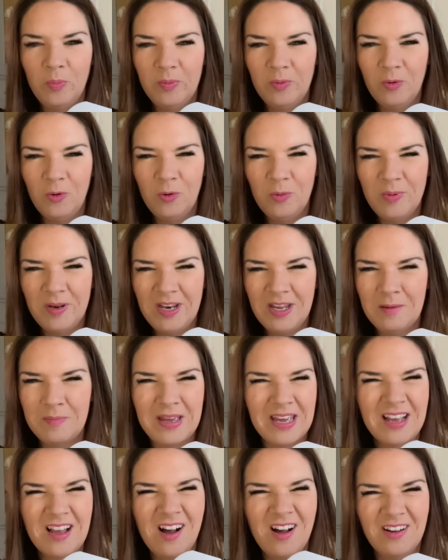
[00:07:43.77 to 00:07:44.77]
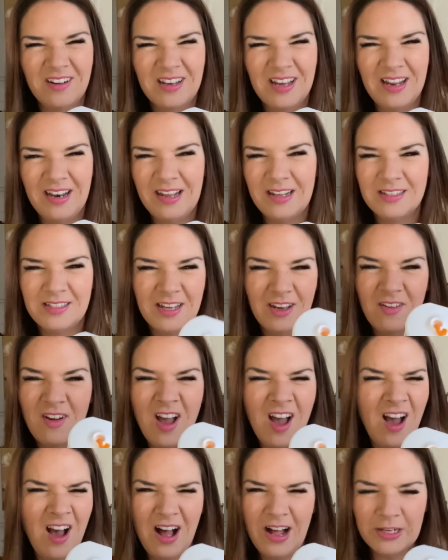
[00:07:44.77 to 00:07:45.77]
Albany, but it can't, can it? So
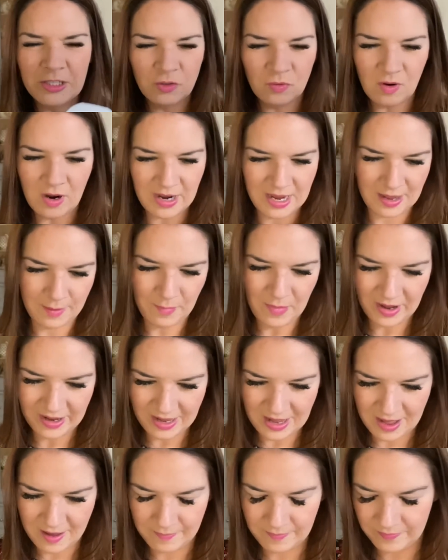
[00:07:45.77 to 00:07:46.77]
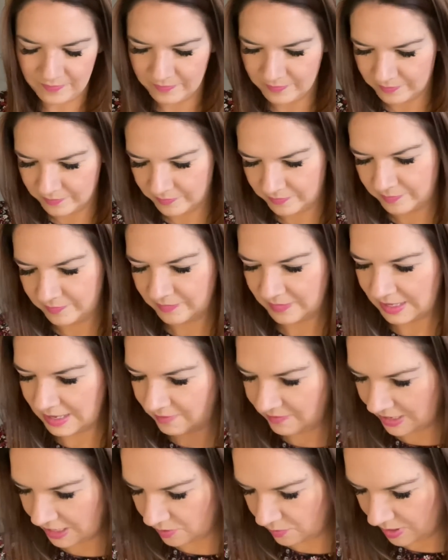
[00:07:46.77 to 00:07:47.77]
I'll try it. It might give
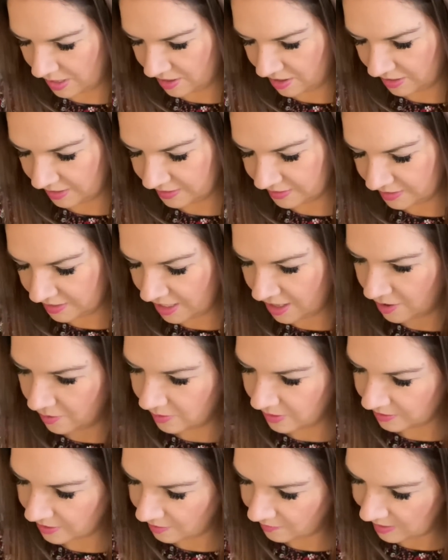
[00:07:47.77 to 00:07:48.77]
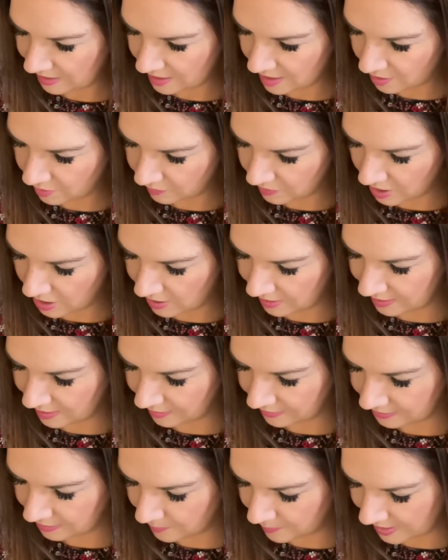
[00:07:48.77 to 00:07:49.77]
it quite a nice tone. I don't really know on the
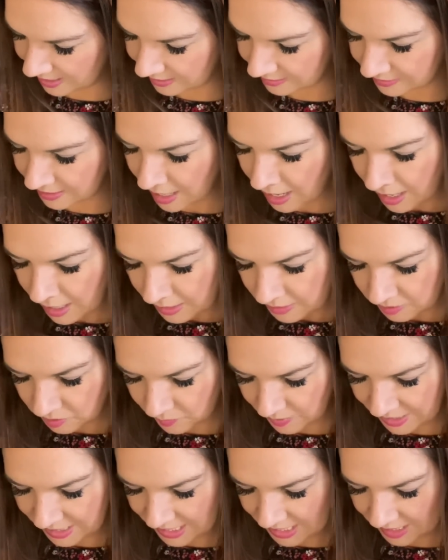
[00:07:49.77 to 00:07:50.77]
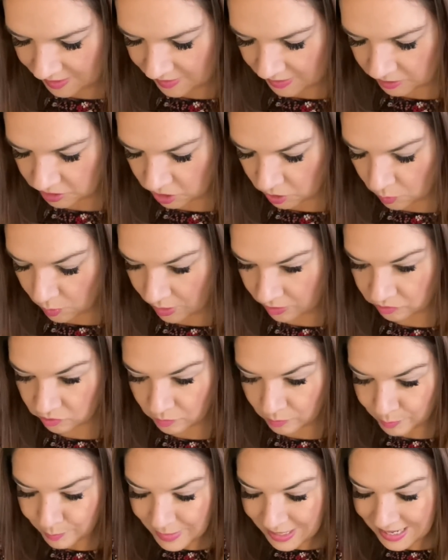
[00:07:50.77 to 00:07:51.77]
highlighty bits. So in here there's 200
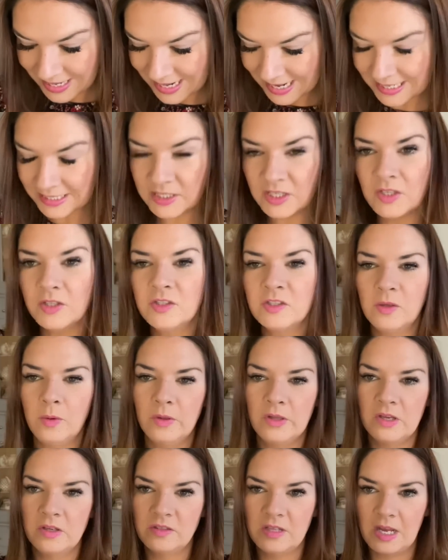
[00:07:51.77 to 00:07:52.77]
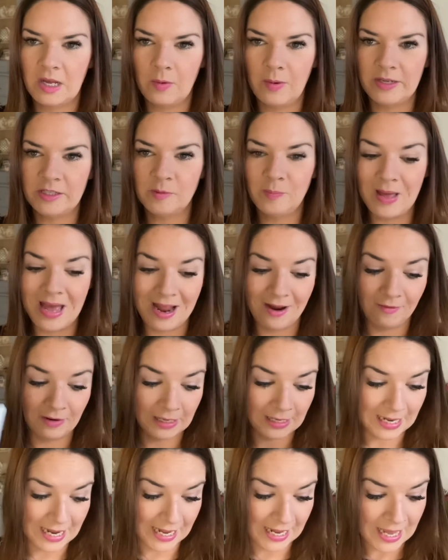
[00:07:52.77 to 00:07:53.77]
millilitres, so I'll use that quite
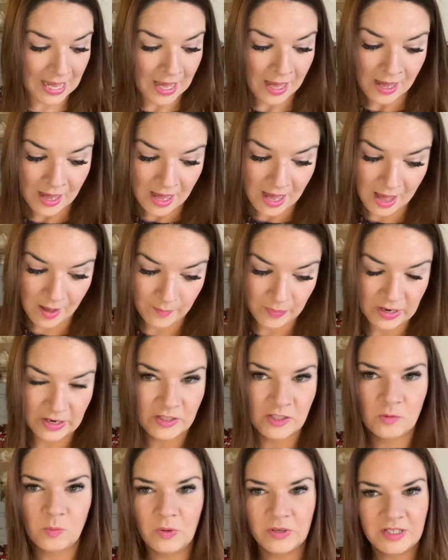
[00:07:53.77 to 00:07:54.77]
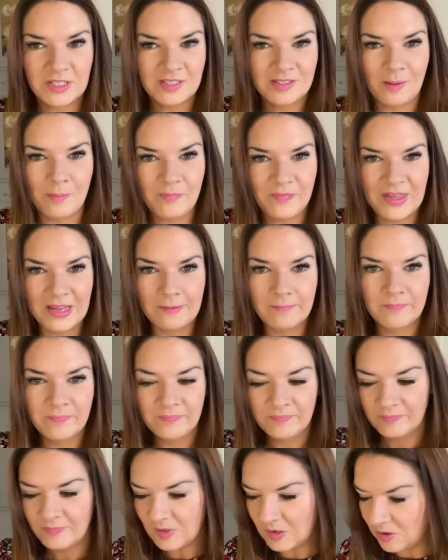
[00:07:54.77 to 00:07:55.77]
sparingly. But I just wanted something,
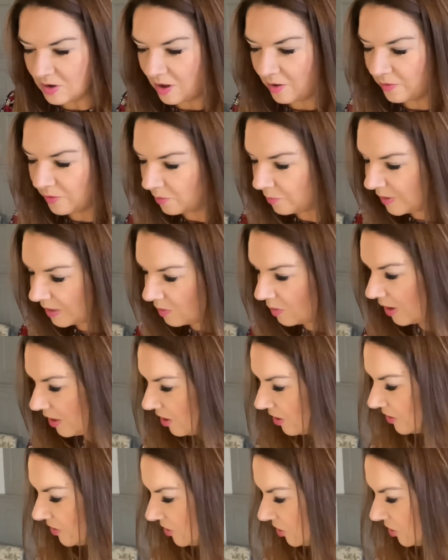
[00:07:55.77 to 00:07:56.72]
you know, I thought it'd be quite nice